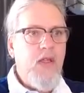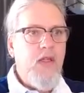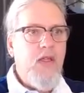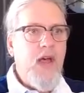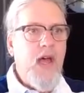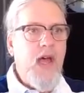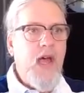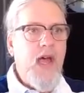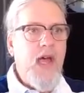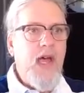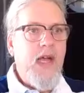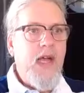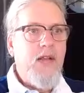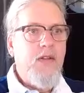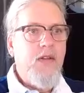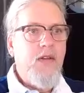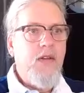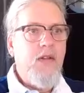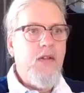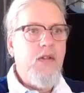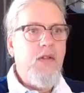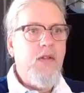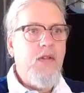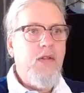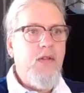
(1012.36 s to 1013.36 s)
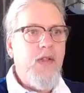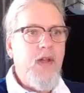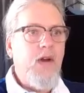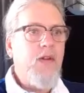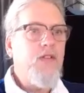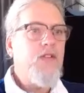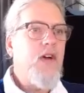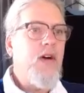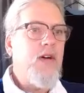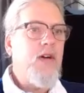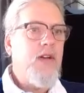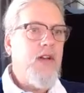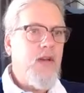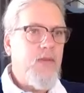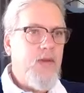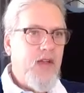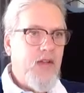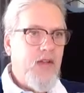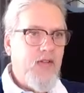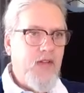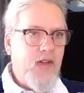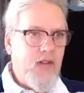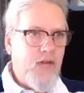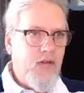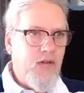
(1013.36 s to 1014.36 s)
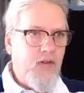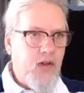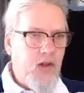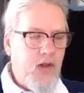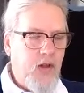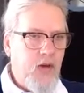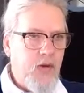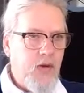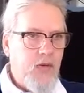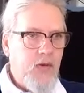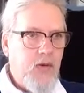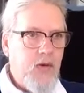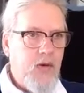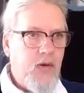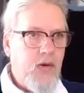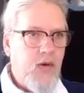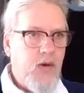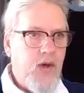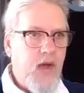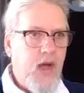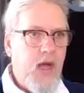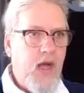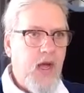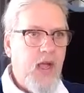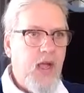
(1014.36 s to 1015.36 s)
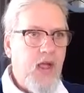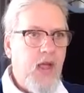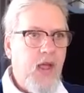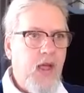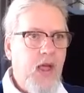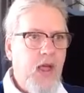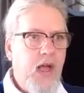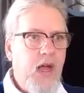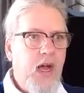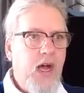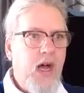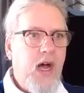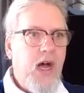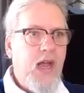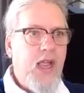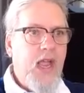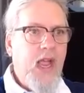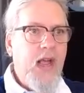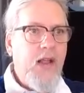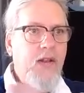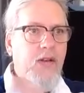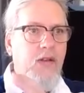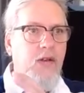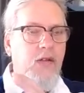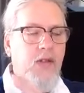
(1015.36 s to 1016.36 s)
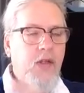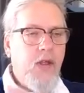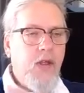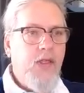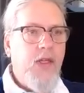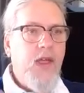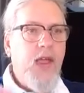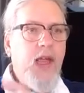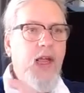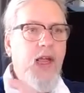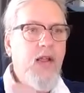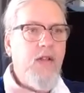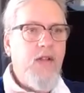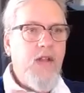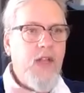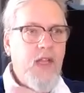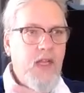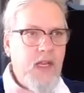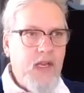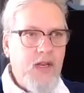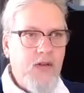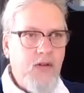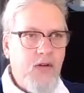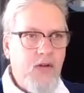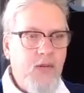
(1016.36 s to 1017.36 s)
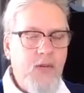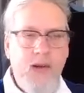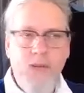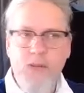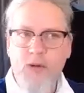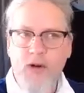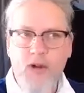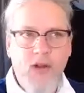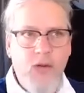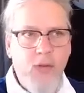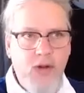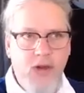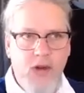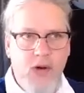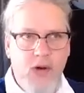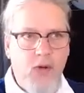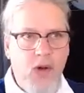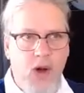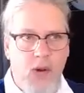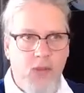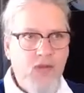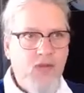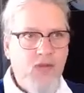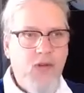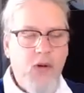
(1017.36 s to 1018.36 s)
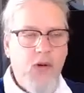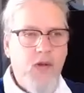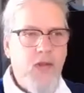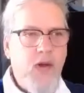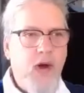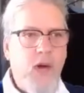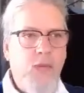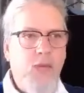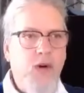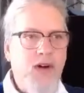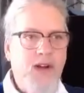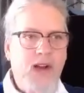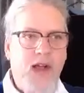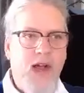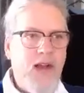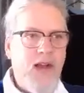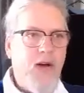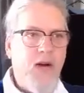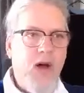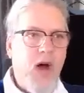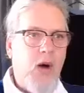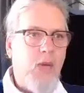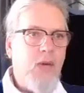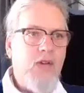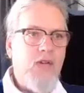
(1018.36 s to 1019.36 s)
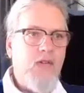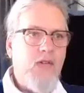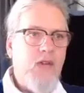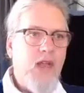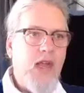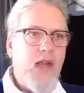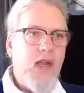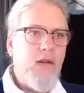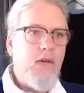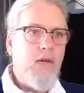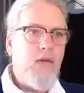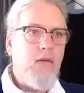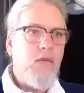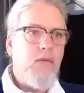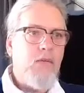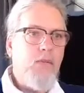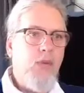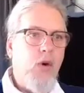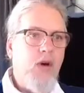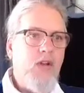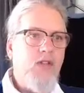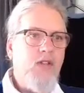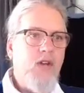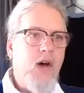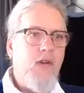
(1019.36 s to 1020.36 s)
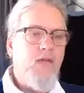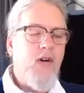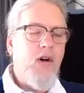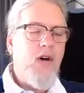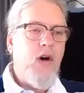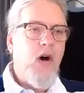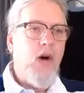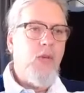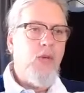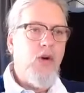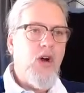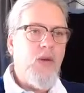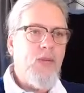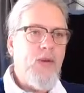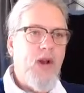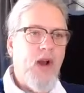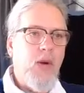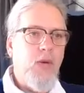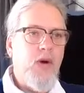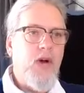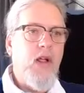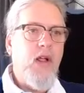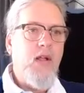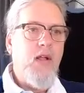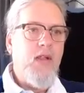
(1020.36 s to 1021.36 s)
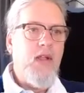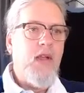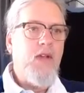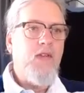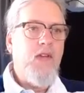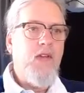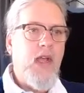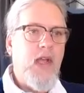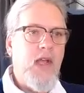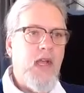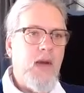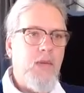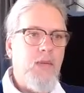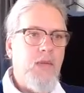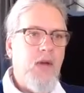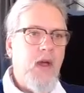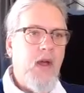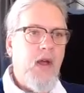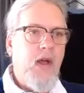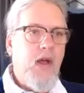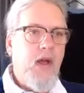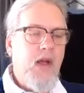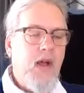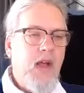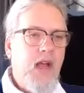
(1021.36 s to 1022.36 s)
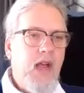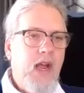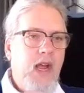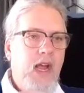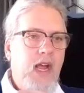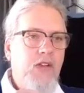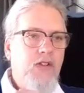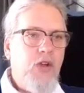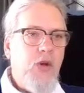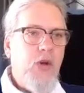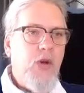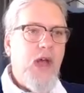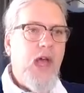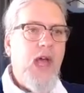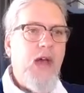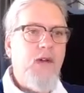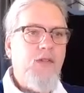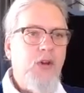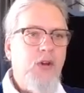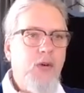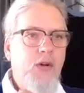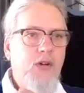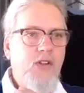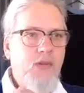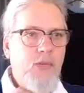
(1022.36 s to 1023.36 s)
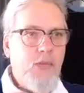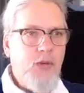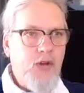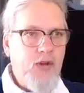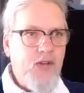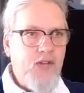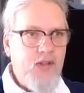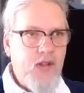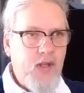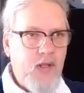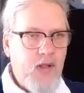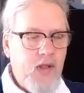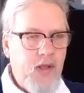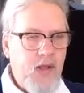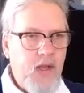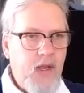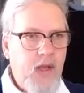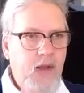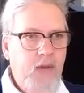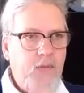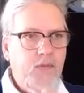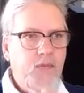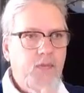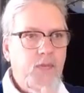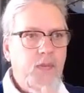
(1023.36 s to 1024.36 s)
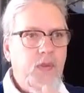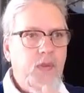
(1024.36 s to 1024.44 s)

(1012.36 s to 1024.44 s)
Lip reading: that they're starting to make sense to you. Okay. Again, the thing that you need to remember that we don't always do on the homework, and I don't always take points off of homework, but I will on the exam, is you have to explicitly